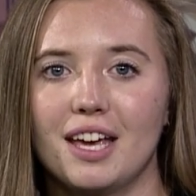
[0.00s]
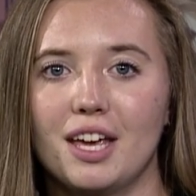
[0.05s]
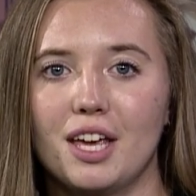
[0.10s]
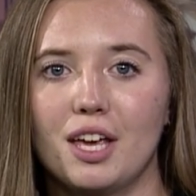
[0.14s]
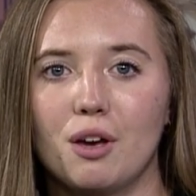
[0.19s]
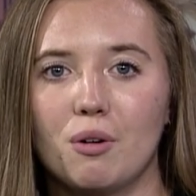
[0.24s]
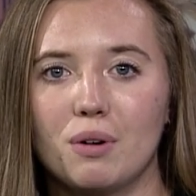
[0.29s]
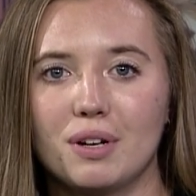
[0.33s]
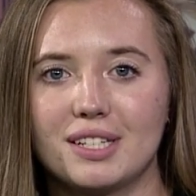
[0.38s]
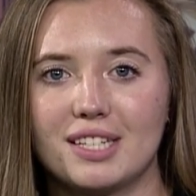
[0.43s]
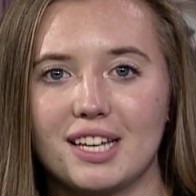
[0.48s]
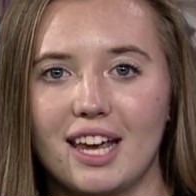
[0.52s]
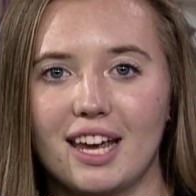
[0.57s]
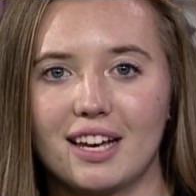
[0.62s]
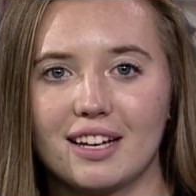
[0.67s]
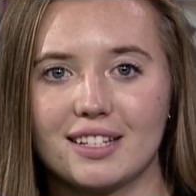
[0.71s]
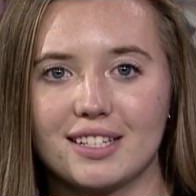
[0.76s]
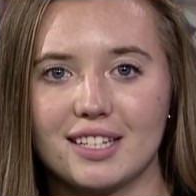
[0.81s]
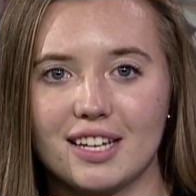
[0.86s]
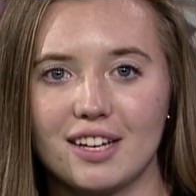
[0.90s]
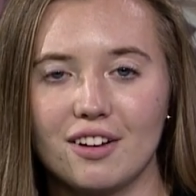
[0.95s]
It would take
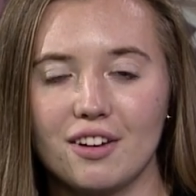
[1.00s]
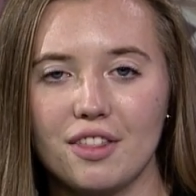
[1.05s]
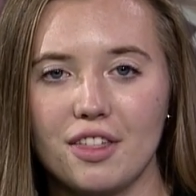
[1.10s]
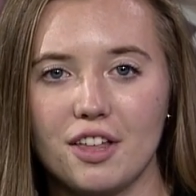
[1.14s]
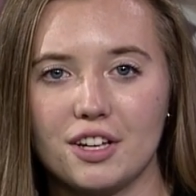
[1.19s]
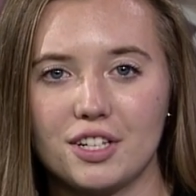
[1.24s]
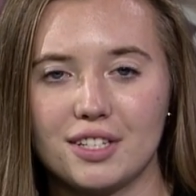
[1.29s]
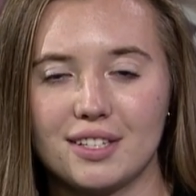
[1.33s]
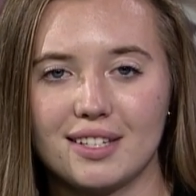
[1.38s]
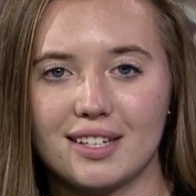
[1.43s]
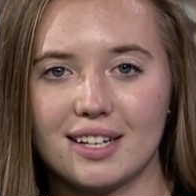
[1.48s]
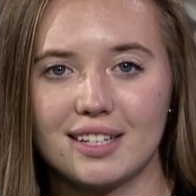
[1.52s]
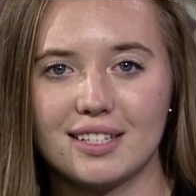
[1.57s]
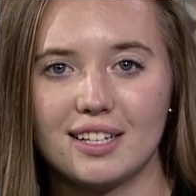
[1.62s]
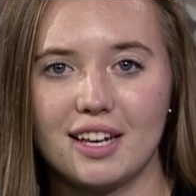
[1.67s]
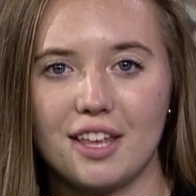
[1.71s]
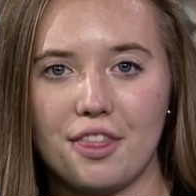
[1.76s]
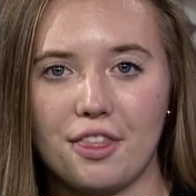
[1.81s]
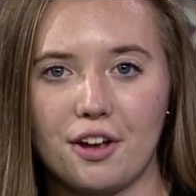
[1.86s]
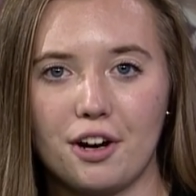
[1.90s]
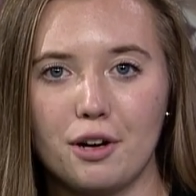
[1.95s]
until the
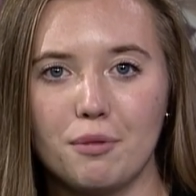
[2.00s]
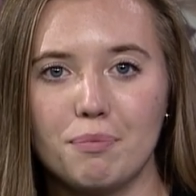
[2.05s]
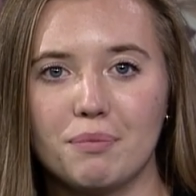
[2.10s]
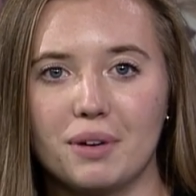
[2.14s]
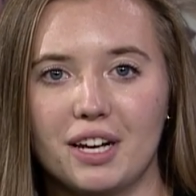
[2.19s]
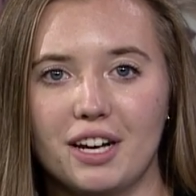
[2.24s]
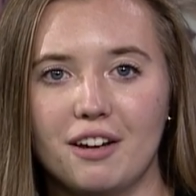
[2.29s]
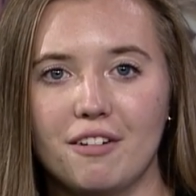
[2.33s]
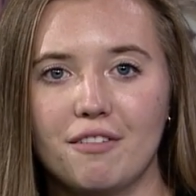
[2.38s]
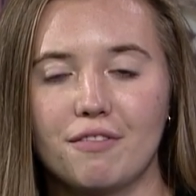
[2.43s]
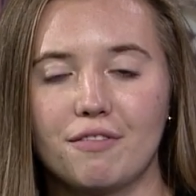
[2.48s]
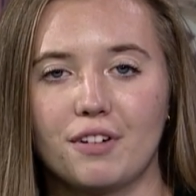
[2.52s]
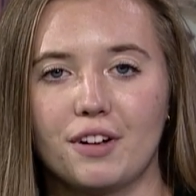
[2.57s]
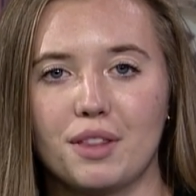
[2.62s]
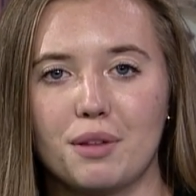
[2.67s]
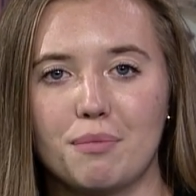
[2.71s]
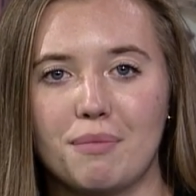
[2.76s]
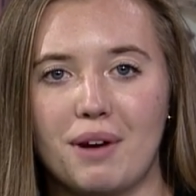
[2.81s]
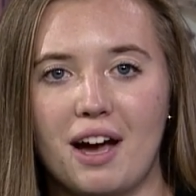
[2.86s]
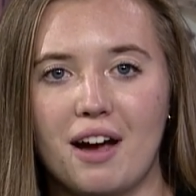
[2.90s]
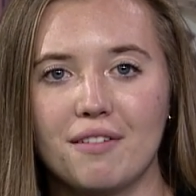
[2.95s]
sixty-third minute for the
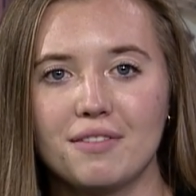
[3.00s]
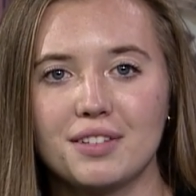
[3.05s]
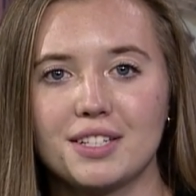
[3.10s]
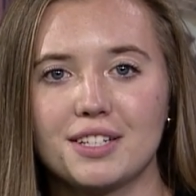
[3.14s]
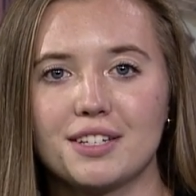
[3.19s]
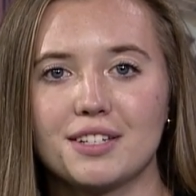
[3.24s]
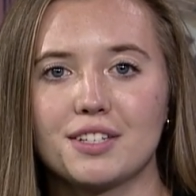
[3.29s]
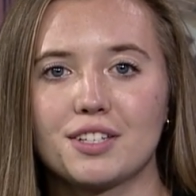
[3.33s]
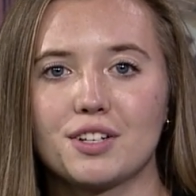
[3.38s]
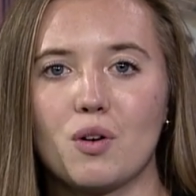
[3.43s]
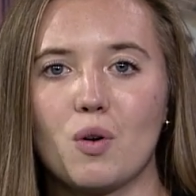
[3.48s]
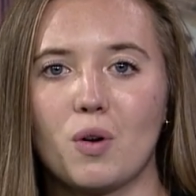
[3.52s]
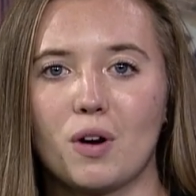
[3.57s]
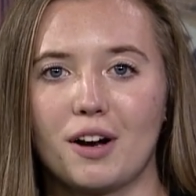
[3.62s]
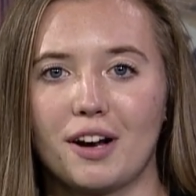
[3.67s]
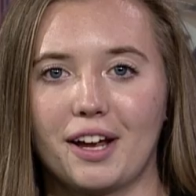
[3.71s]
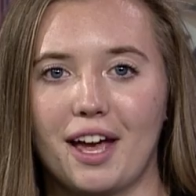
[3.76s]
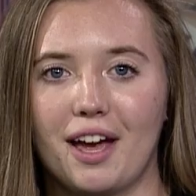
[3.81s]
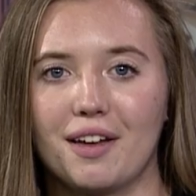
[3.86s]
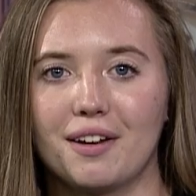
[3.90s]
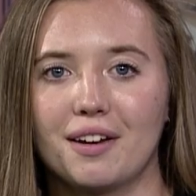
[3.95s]
Mavs to score
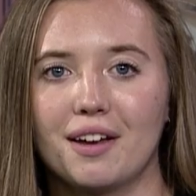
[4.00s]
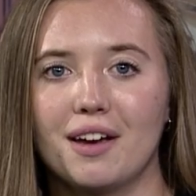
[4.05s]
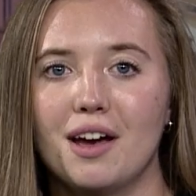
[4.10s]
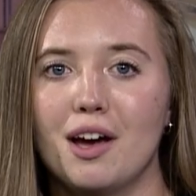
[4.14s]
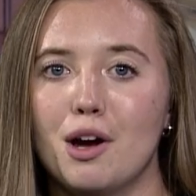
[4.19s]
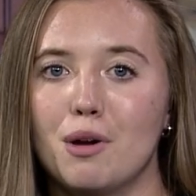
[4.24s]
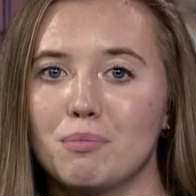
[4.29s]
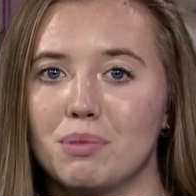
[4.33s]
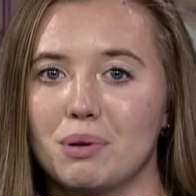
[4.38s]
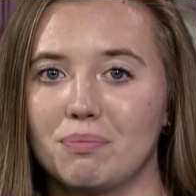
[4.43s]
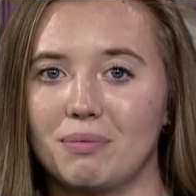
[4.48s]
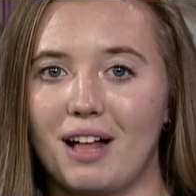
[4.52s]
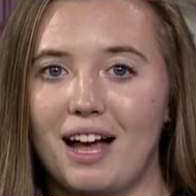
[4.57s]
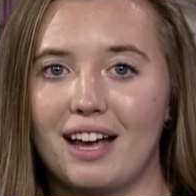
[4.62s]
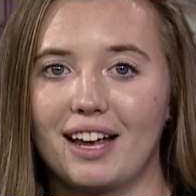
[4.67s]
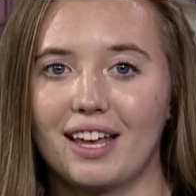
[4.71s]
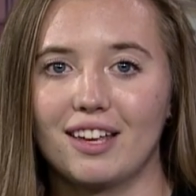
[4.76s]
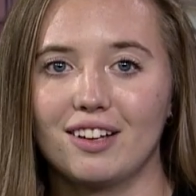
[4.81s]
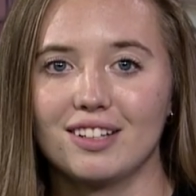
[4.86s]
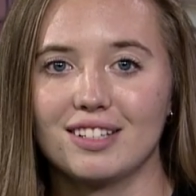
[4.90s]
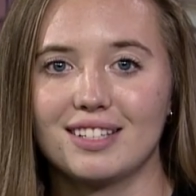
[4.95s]
again, but
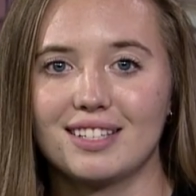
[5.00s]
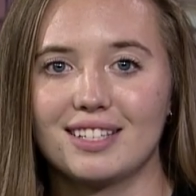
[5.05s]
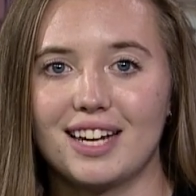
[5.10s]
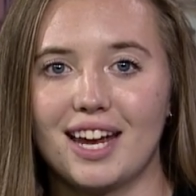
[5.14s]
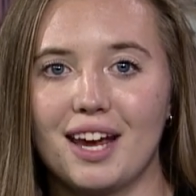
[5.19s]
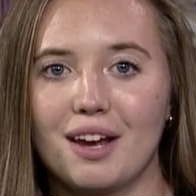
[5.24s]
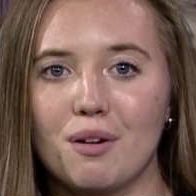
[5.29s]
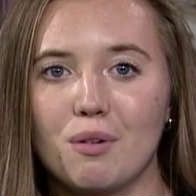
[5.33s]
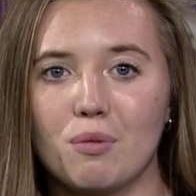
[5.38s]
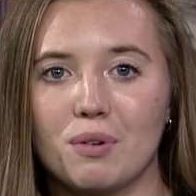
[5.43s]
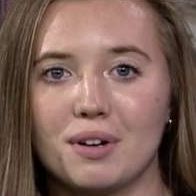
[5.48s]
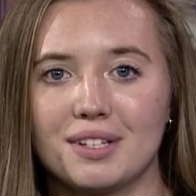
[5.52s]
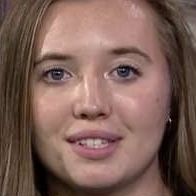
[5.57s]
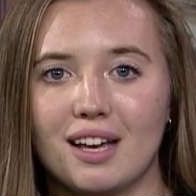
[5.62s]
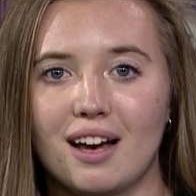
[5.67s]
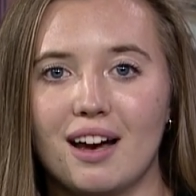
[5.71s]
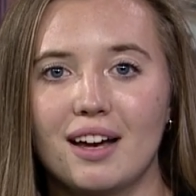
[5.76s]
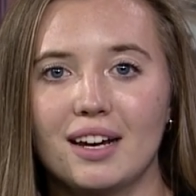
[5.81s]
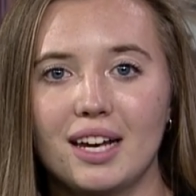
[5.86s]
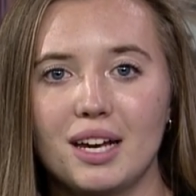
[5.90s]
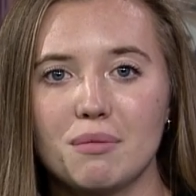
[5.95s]
Black Hills State was
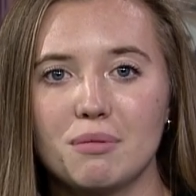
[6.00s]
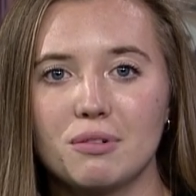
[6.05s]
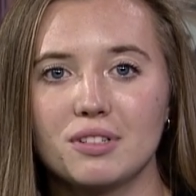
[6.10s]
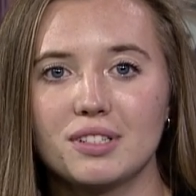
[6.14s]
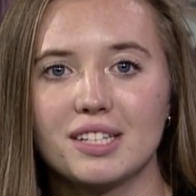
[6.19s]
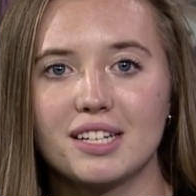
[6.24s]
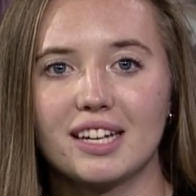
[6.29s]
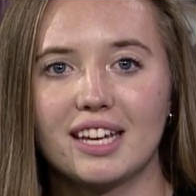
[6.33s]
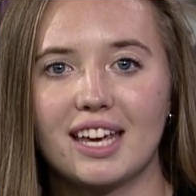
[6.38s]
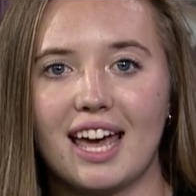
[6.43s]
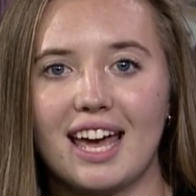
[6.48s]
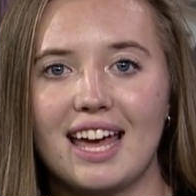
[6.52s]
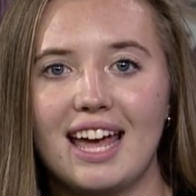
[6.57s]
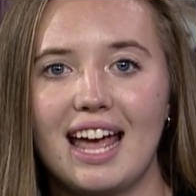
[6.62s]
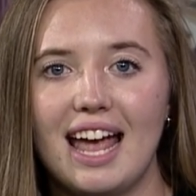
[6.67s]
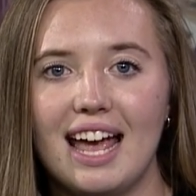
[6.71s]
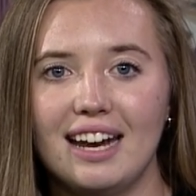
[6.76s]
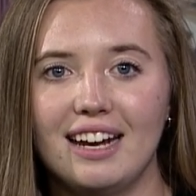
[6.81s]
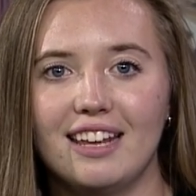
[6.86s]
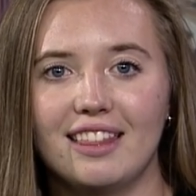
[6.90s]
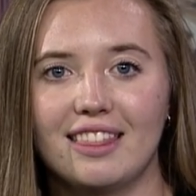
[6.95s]
unable to get
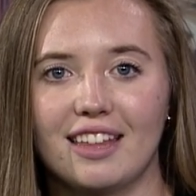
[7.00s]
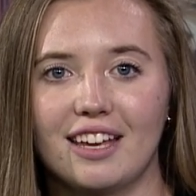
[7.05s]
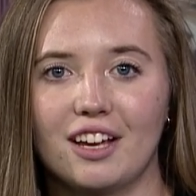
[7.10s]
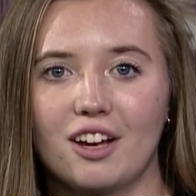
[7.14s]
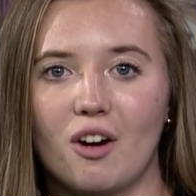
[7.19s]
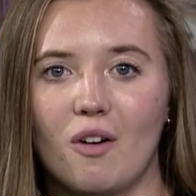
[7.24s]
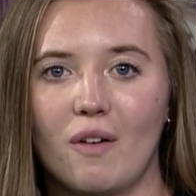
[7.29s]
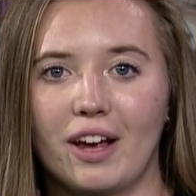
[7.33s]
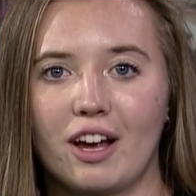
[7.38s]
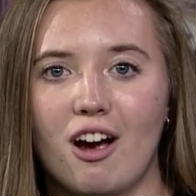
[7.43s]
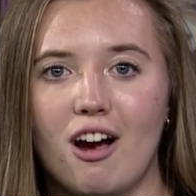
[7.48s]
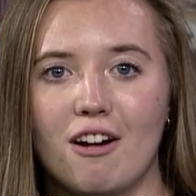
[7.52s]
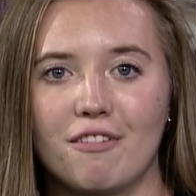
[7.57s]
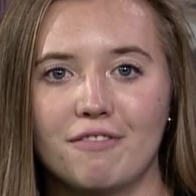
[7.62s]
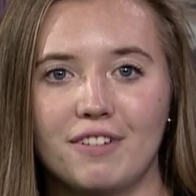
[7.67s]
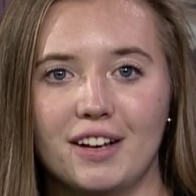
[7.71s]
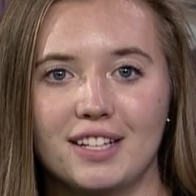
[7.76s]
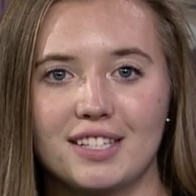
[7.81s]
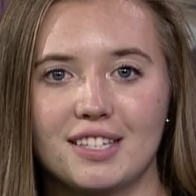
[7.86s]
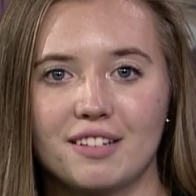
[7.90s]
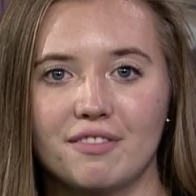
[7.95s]
anything going
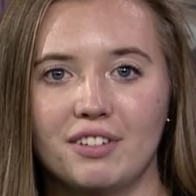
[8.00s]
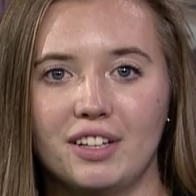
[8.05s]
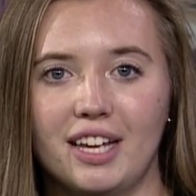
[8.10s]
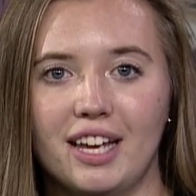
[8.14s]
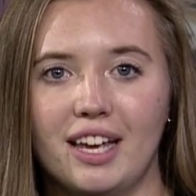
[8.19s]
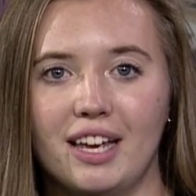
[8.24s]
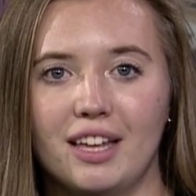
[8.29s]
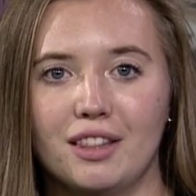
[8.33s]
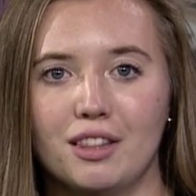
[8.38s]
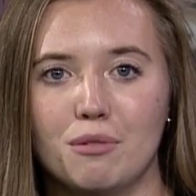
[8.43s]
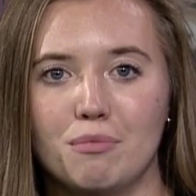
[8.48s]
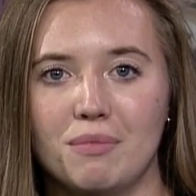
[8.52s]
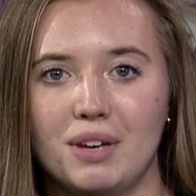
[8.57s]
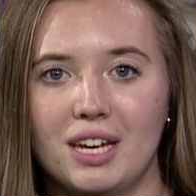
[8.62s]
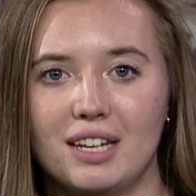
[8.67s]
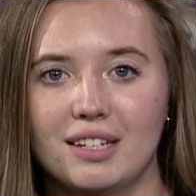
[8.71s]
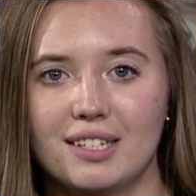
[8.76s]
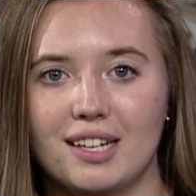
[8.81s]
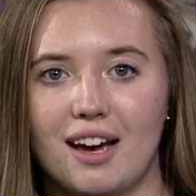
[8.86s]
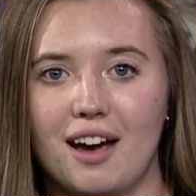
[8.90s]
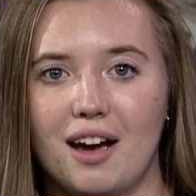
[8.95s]
offensively in the
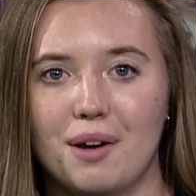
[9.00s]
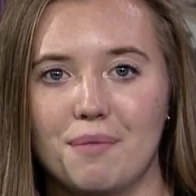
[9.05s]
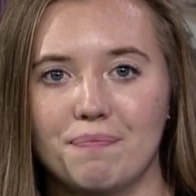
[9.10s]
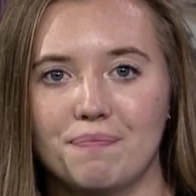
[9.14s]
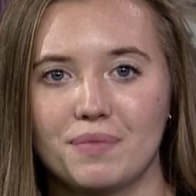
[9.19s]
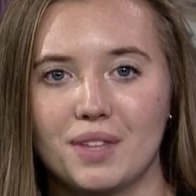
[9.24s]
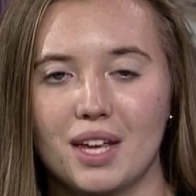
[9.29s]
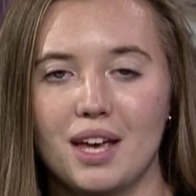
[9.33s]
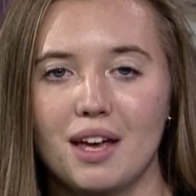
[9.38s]
meantime.